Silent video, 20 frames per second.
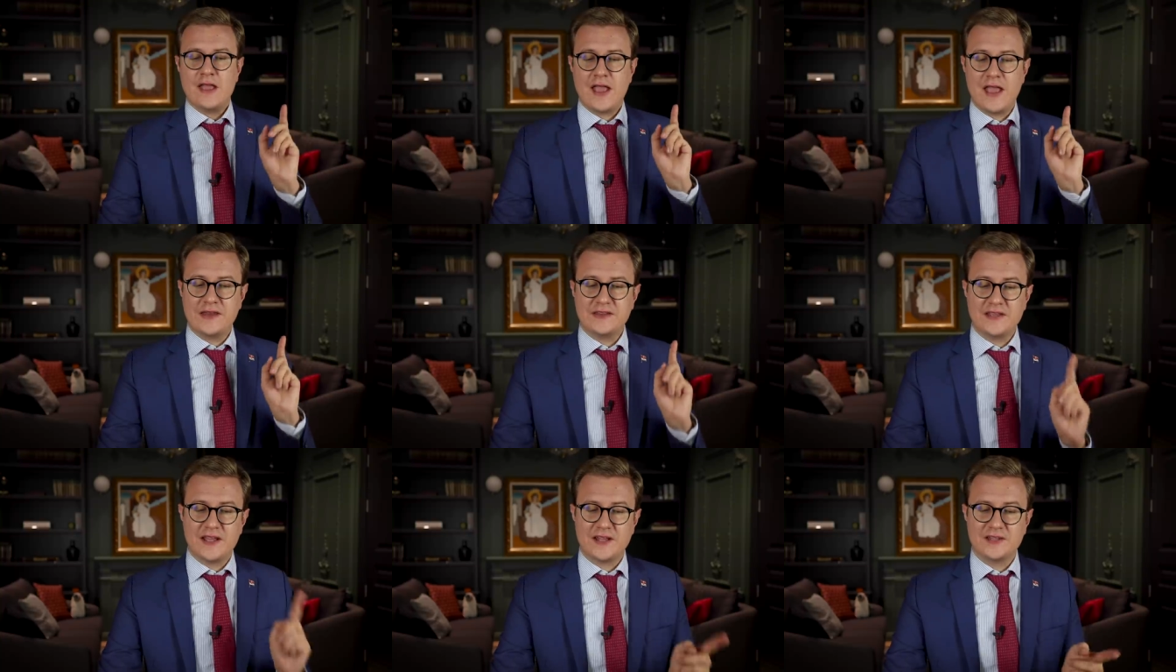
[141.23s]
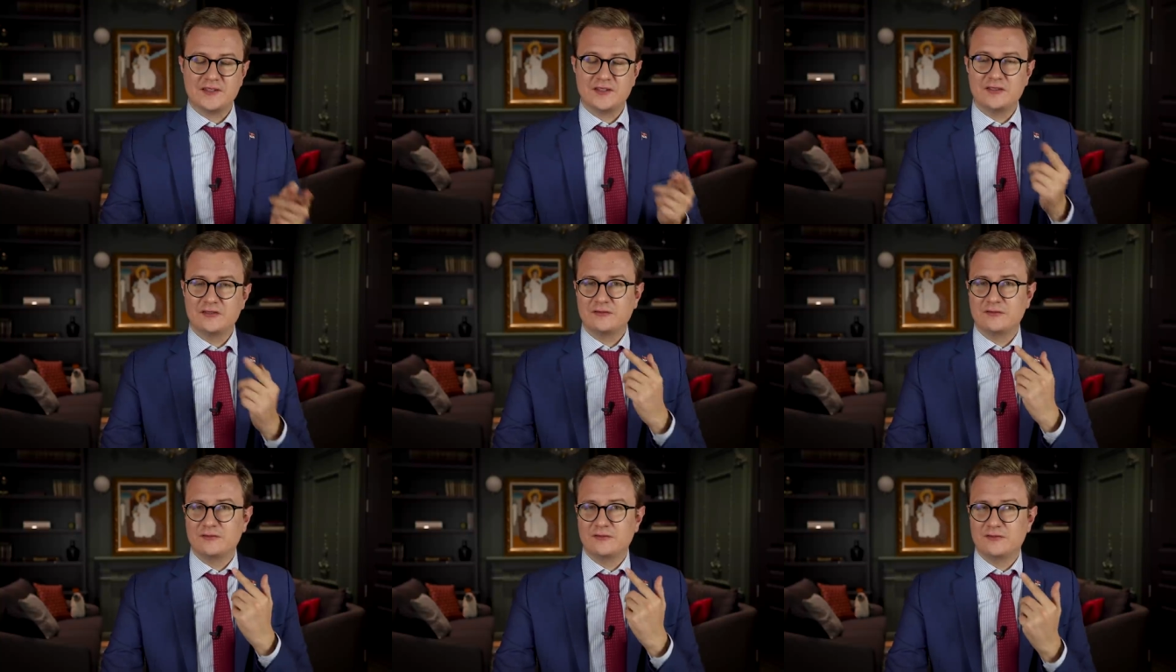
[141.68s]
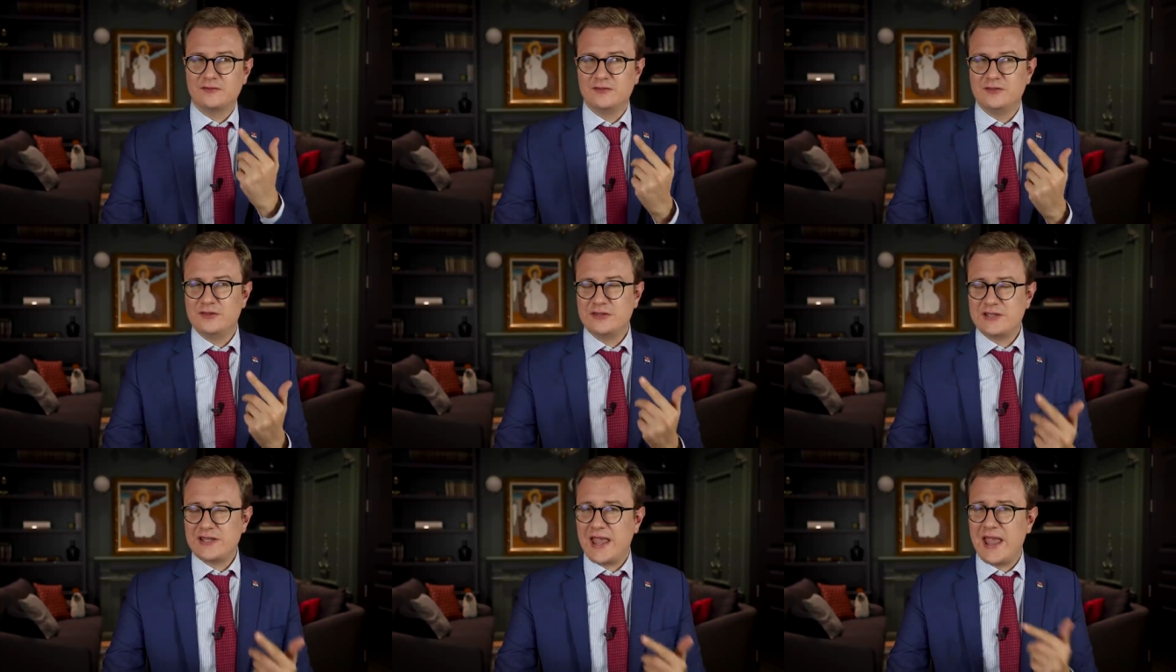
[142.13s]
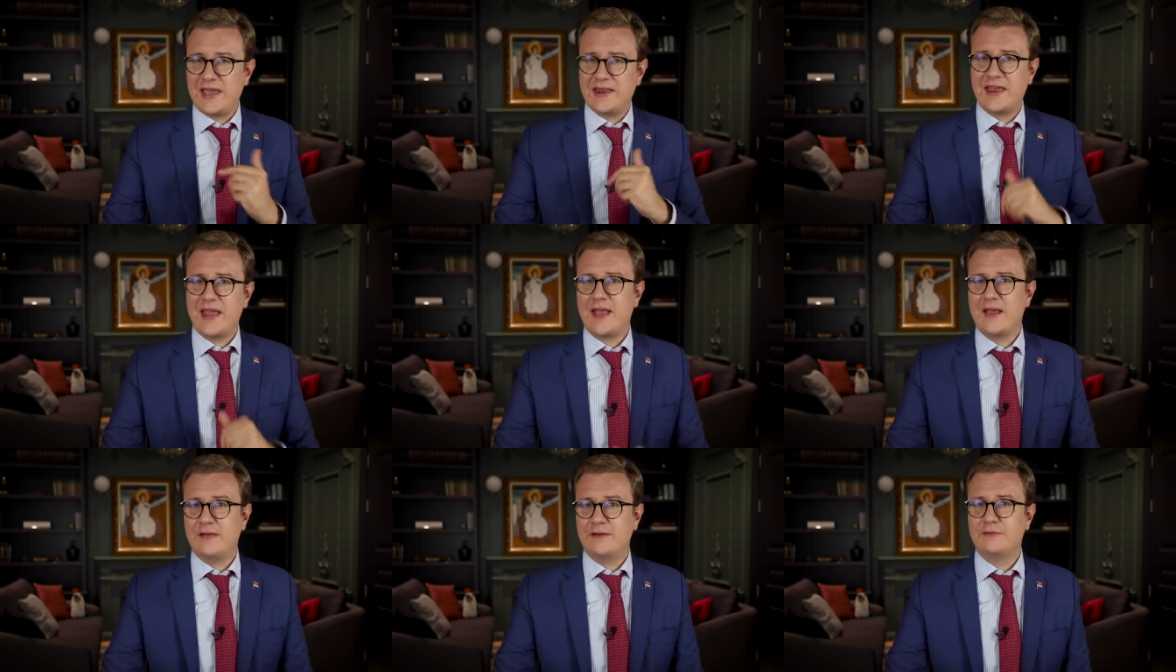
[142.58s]
And yet, you can't
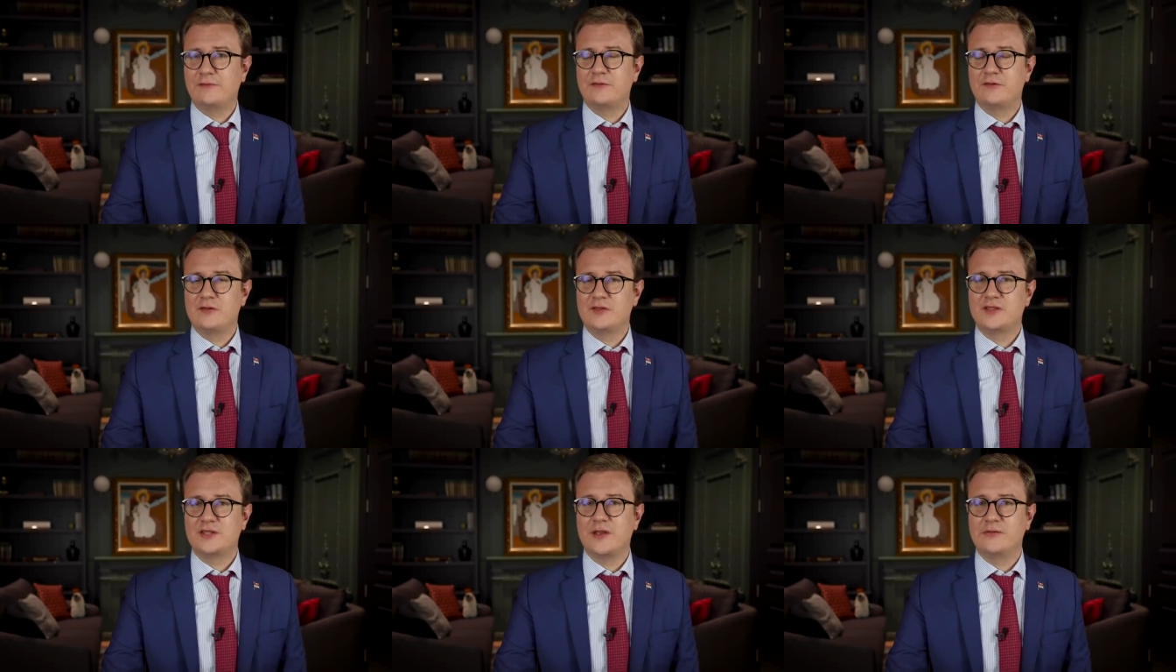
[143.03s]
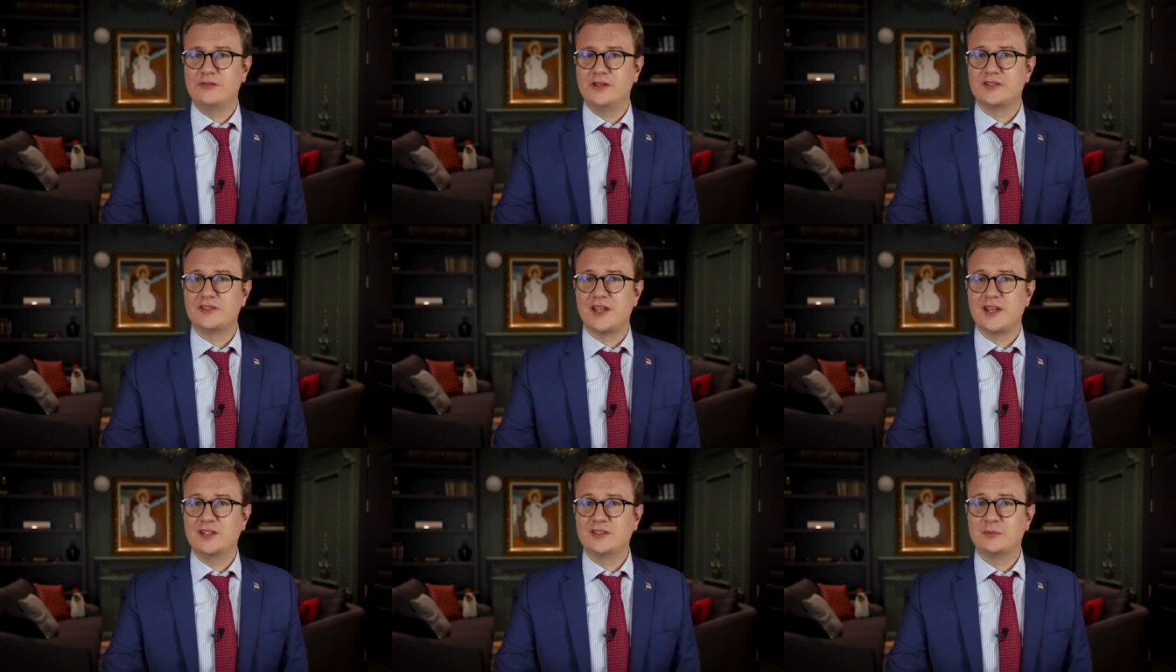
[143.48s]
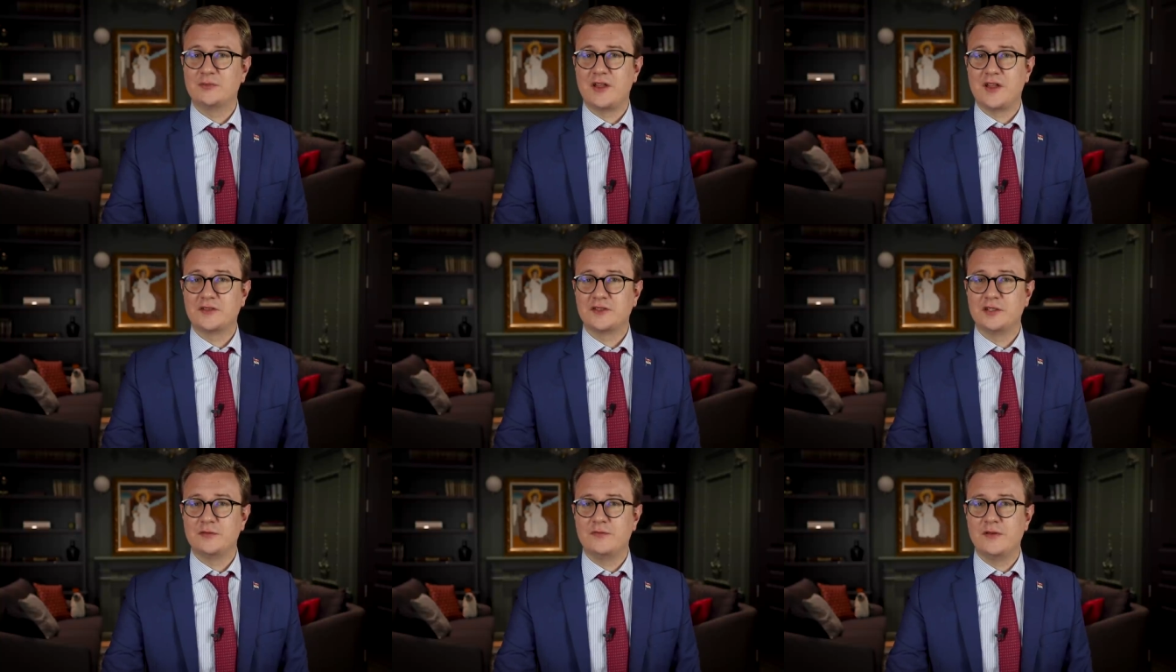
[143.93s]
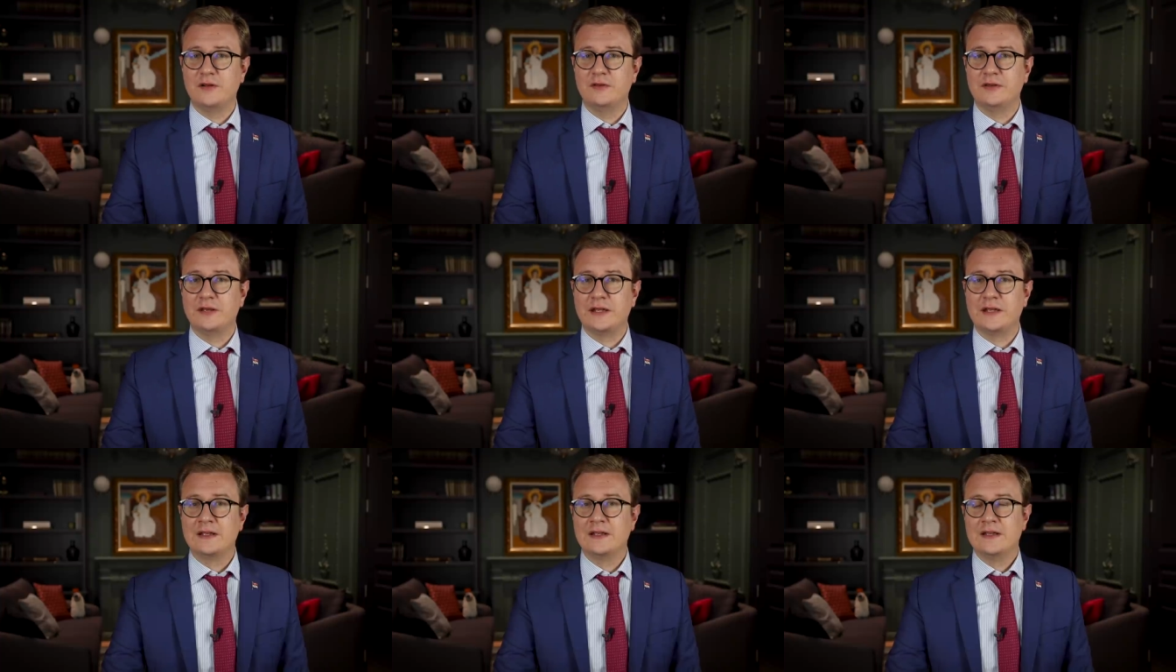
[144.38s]
have civilization without
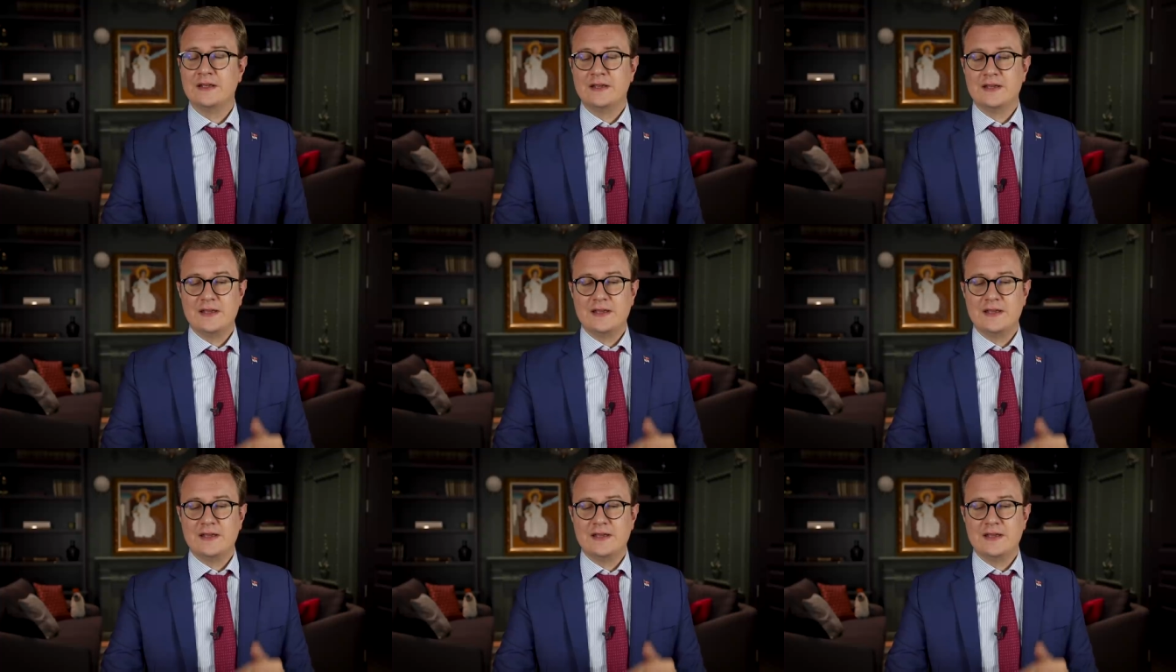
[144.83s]
civility.